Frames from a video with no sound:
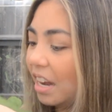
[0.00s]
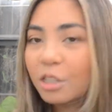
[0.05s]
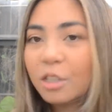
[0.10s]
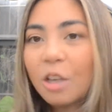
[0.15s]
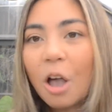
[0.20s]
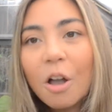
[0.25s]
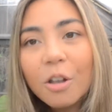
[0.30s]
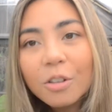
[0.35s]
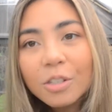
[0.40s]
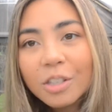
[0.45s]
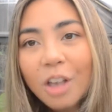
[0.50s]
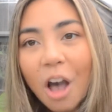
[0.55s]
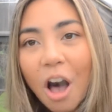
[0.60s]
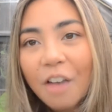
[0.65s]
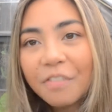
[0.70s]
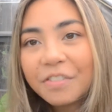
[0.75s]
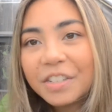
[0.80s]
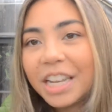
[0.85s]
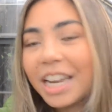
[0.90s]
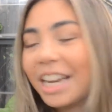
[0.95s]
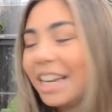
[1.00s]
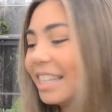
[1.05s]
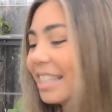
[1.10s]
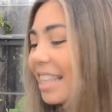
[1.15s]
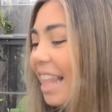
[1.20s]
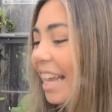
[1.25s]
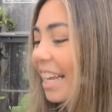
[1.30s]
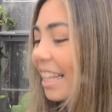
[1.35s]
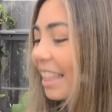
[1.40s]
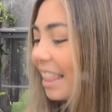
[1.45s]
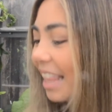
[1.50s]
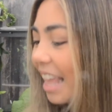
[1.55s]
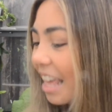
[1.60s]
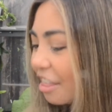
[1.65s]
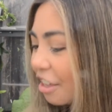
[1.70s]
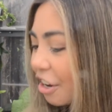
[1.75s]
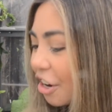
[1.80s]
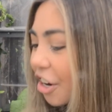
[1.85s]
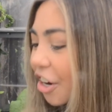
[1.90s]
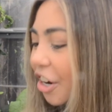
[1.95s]
So soft, it is like
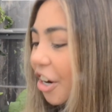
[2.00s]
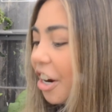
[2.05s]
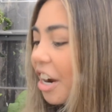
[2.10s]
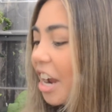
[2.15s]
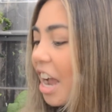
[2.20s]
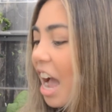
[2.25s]
leather,